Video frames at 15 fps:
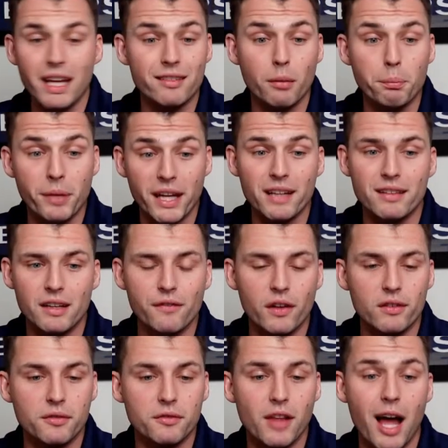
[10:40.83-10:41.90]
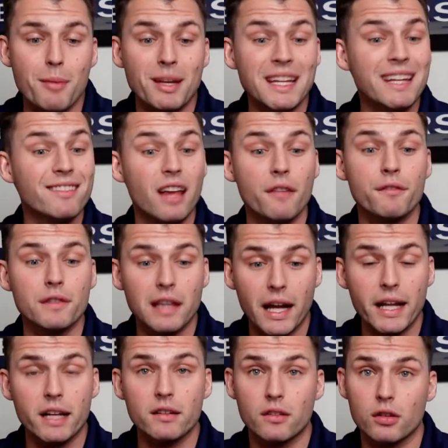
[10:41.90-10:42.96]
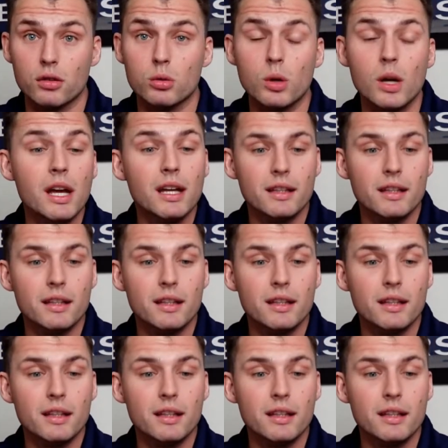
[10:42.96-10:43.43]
He's a big defensive lineman. He's athletic, too.